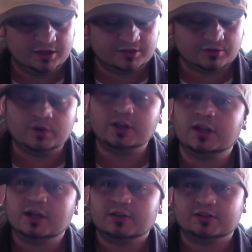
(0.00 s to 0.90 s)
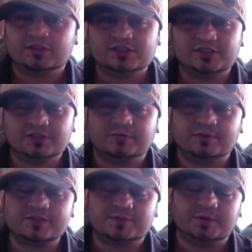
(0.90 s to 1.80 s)
3, just in the
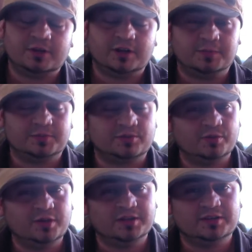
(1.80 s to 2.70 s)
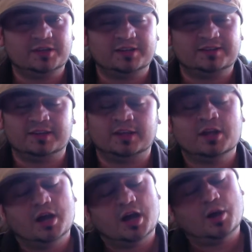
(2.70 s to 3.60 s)
first period, up 3-0.
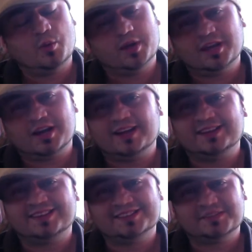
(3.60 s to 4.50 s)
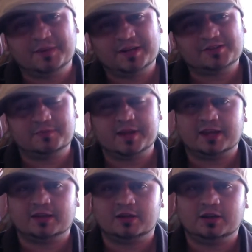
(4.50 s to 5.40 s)
Wicked Hot does bounce
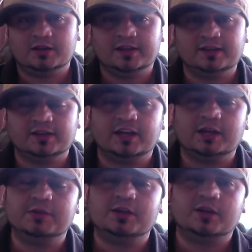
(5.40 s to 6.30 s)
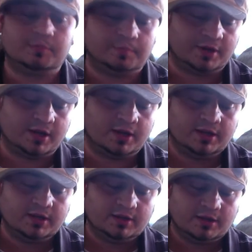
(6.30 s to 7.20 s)
back late in the game here, but
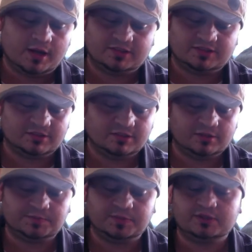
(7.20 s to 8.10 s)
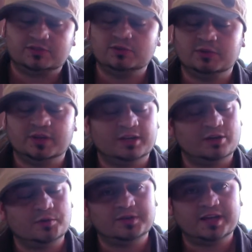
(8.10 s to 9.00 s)
it's a little bit too late,
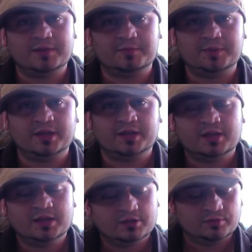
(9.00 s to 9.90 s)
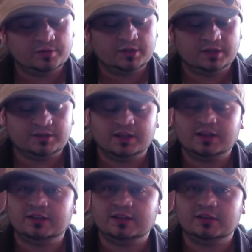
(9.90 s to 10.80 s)
going down big,
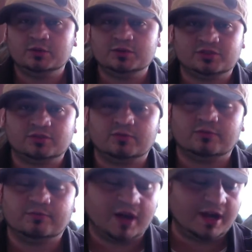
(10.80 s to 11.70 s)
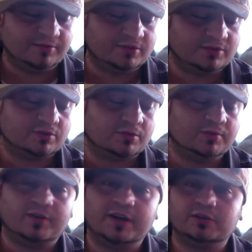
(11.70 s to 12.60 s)
3-0, and they lose
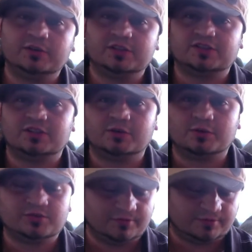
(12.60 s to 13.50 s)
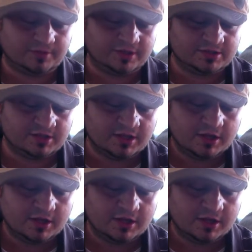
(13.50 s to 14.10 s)
5-3 final here. Snuggles and Friends